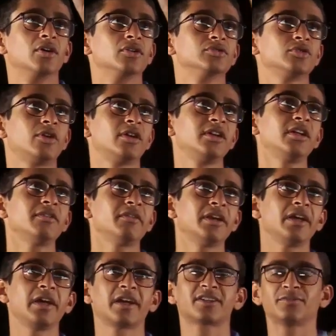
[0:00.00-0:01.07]
So earlier
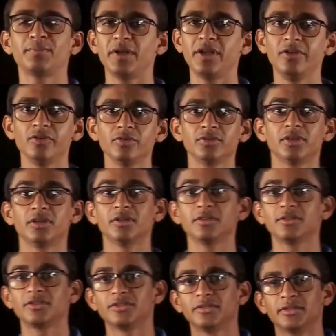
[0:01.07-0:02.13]
when I explained you
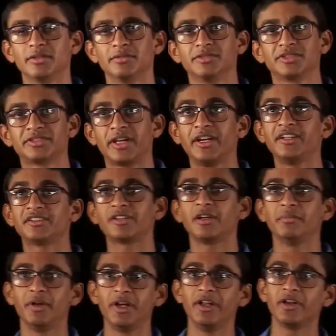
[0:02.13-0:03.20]
the steady
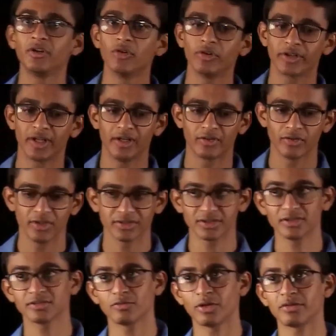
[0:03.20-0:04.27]
state building load
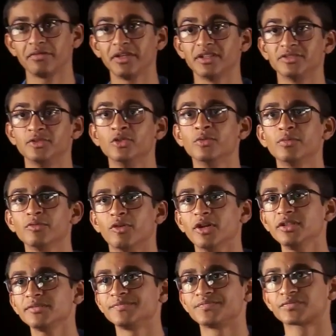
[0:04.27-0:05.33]
calculations, what we assumed
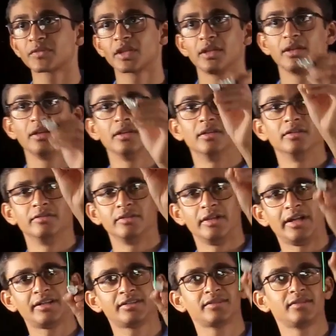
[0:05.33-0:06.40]
was,
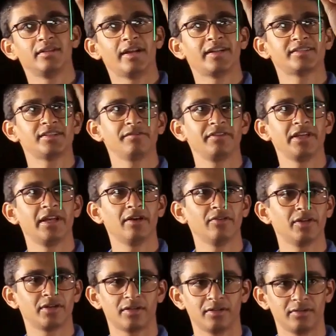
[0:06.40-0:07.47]
let's say we have
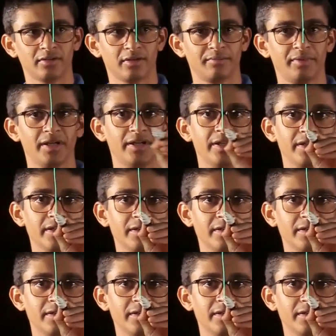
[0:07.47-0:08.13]
a building